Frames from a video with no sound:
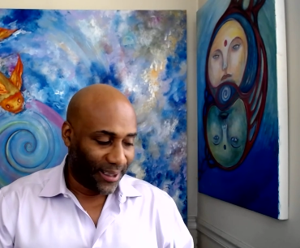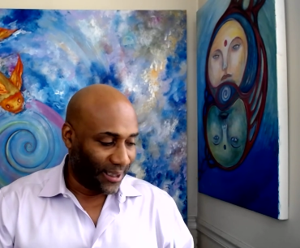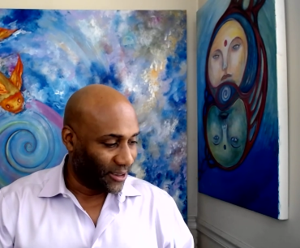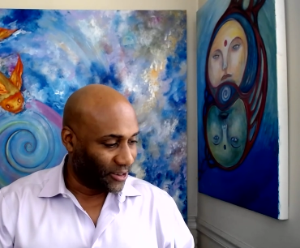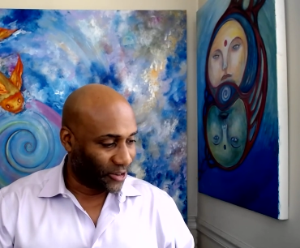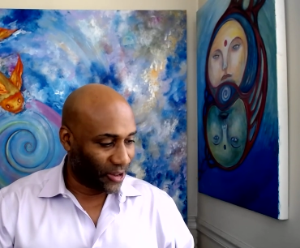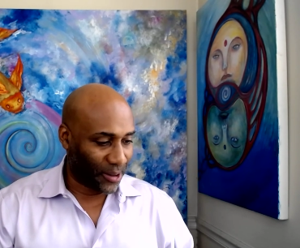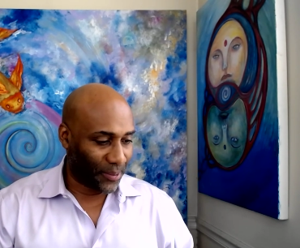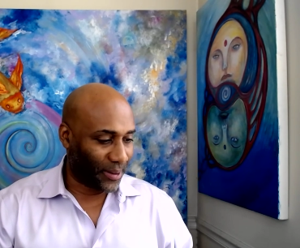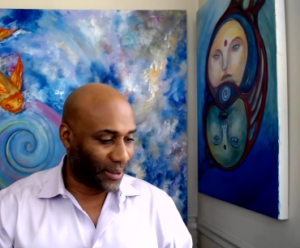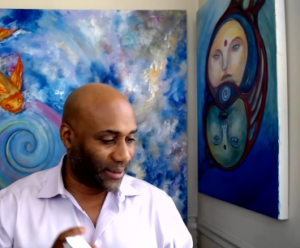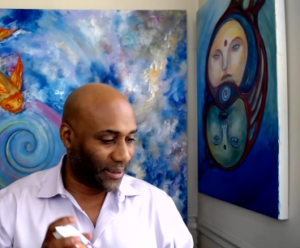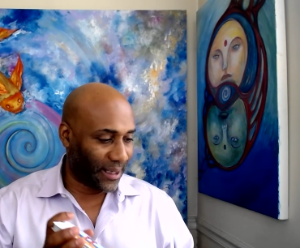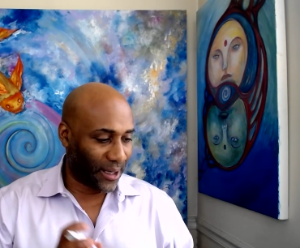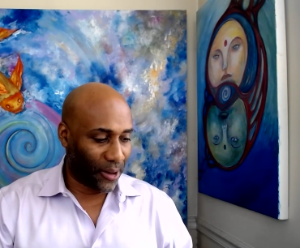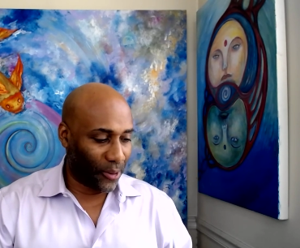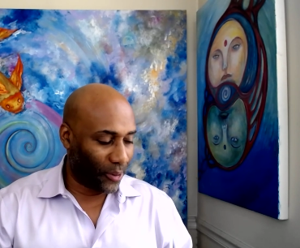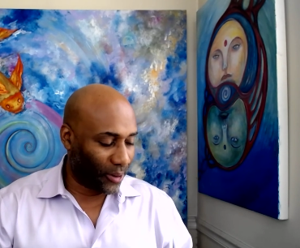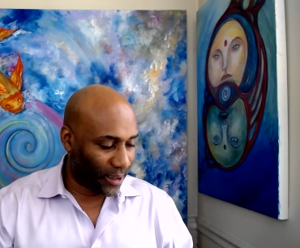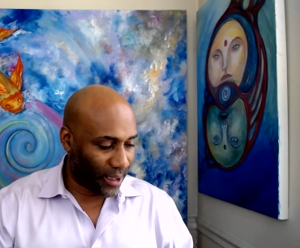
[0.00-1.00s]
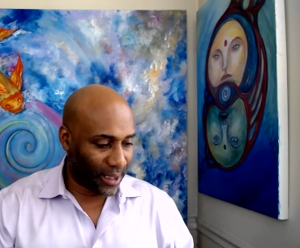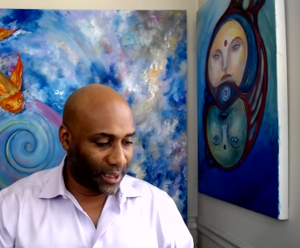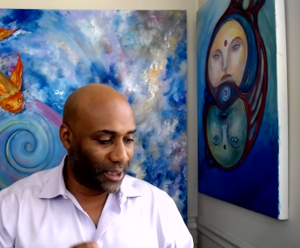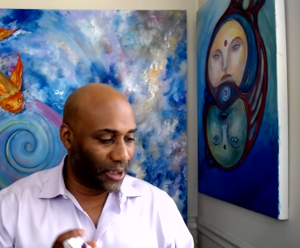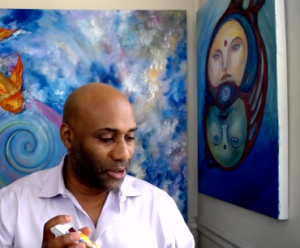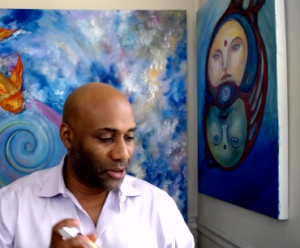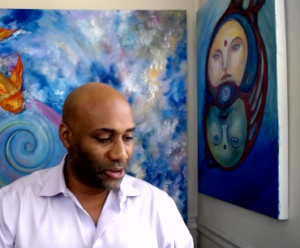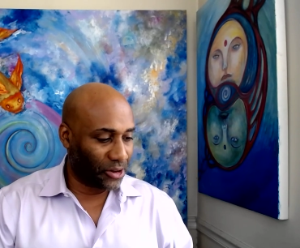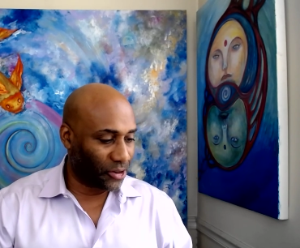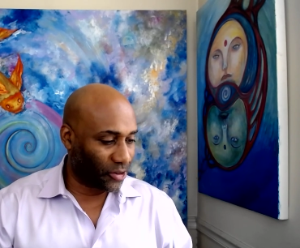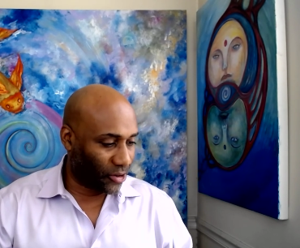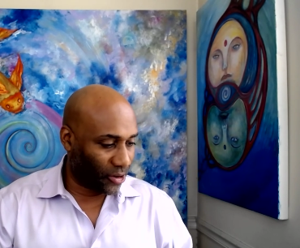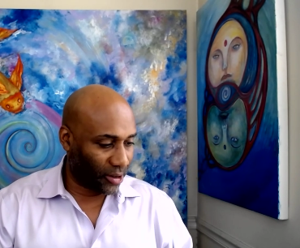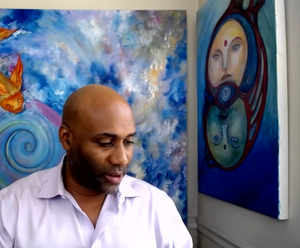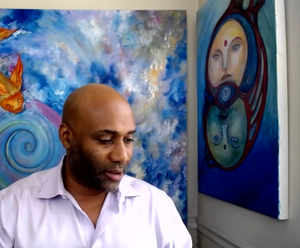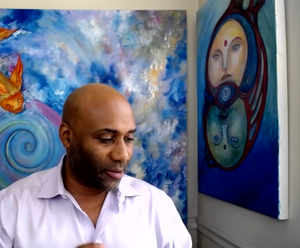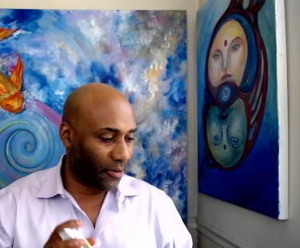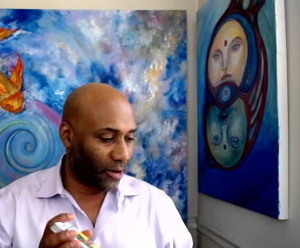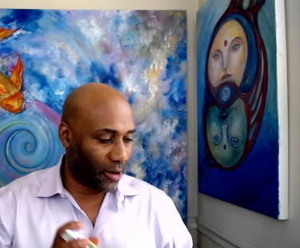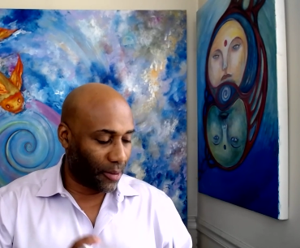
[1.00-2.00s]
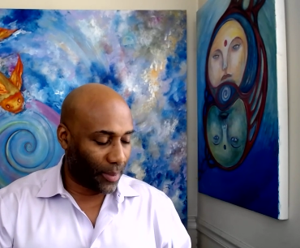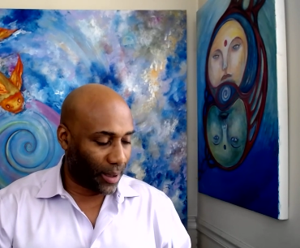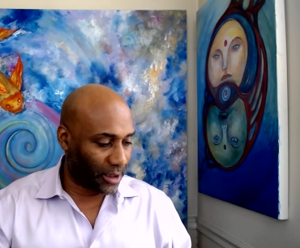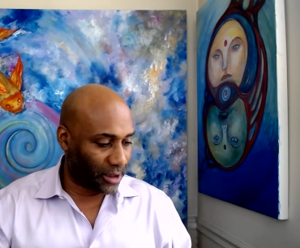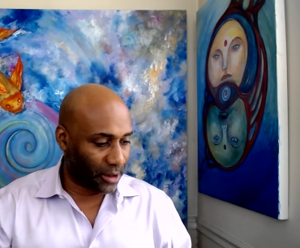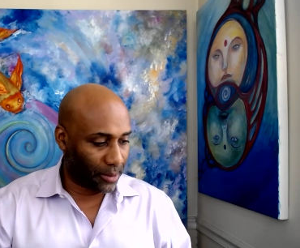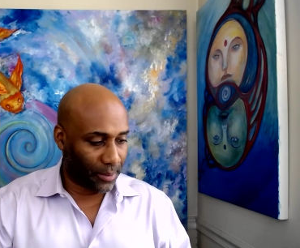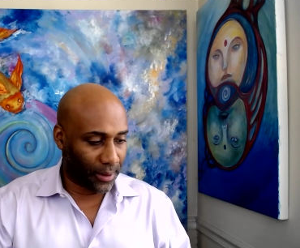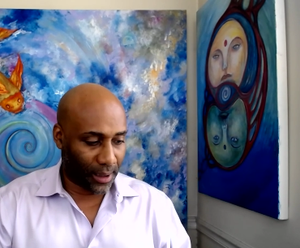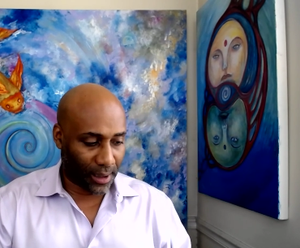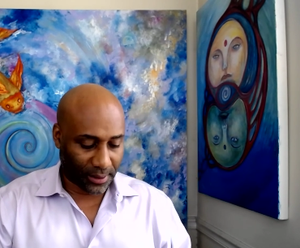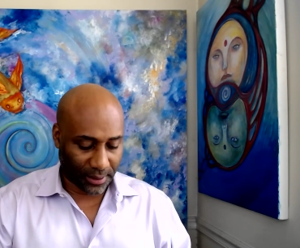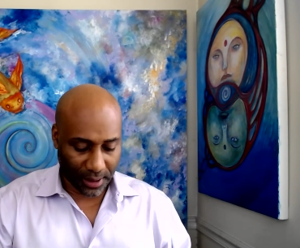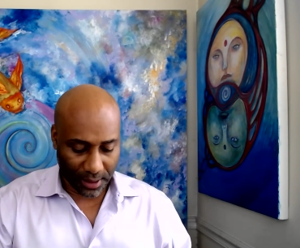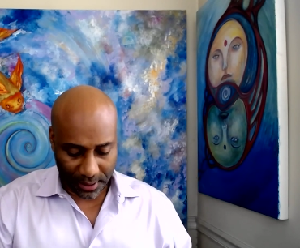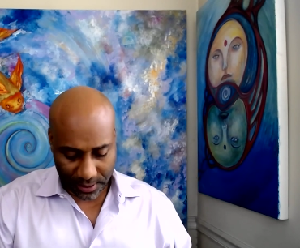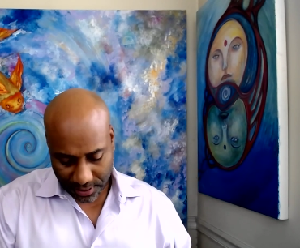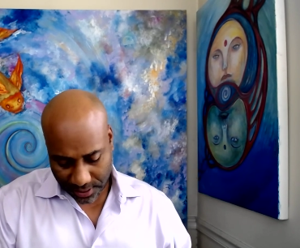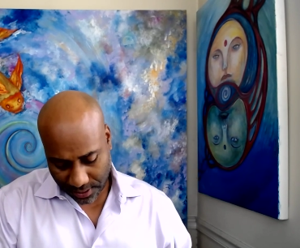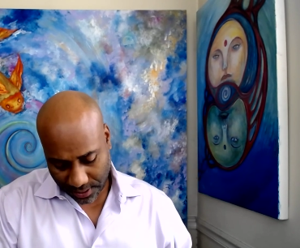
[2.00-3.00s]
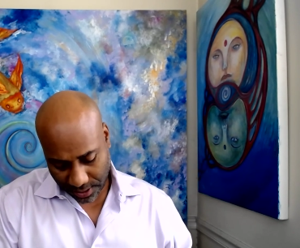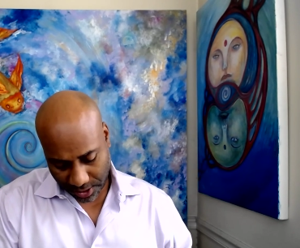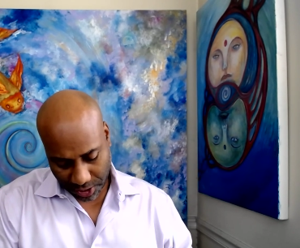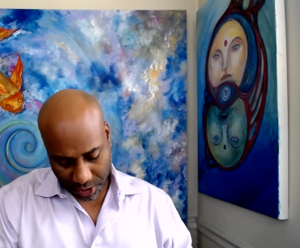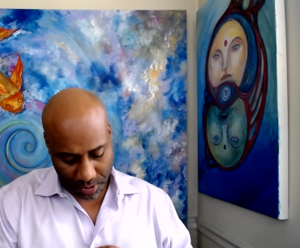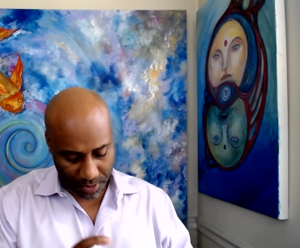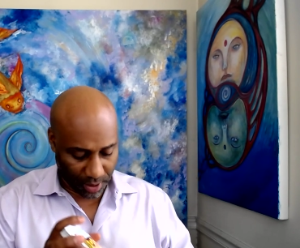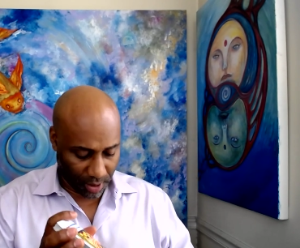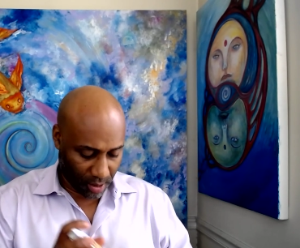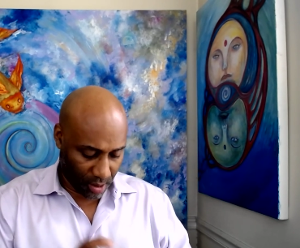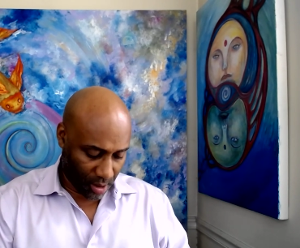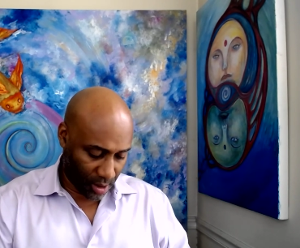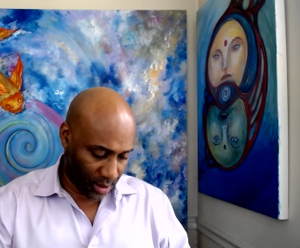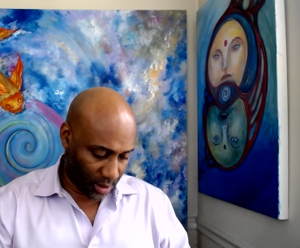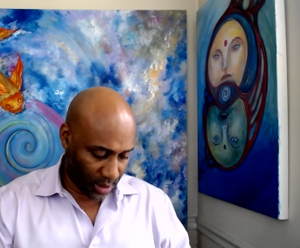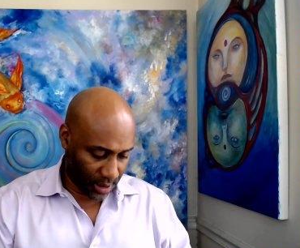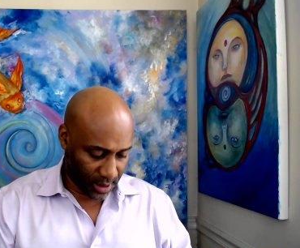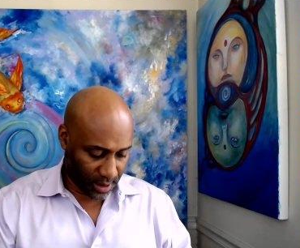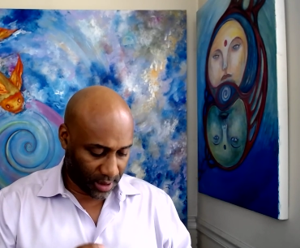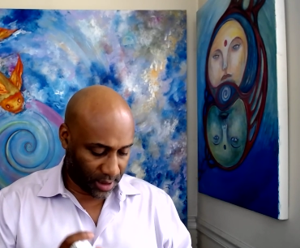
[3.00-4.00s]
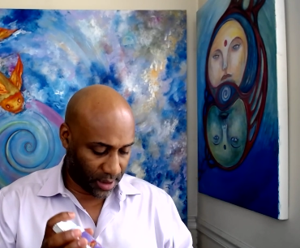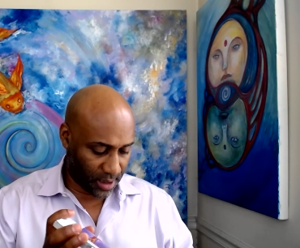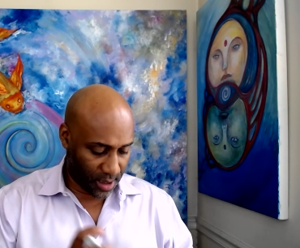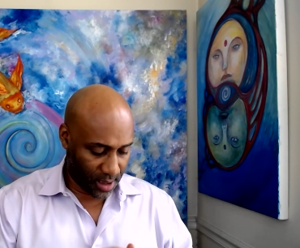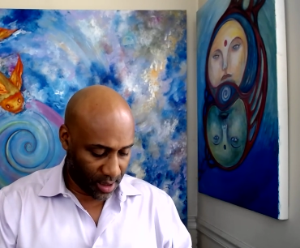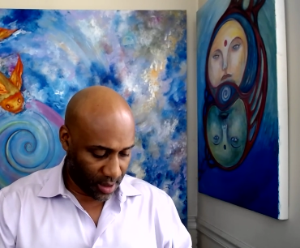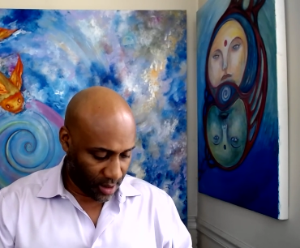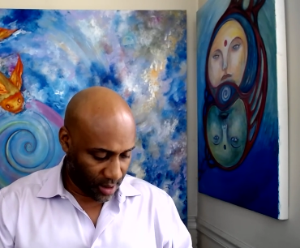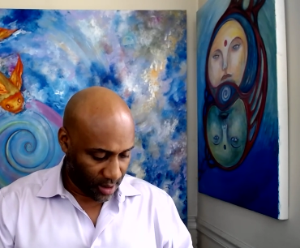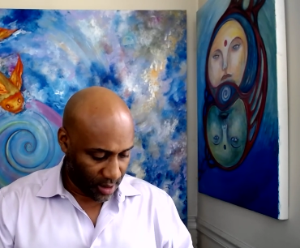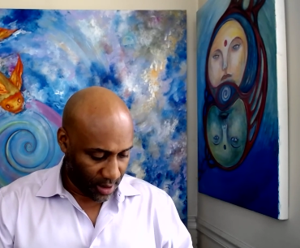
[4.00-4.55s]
Speaker 1: Sorry about that. What kind of energies are currently around my Geminis out there? So many cards you need to see.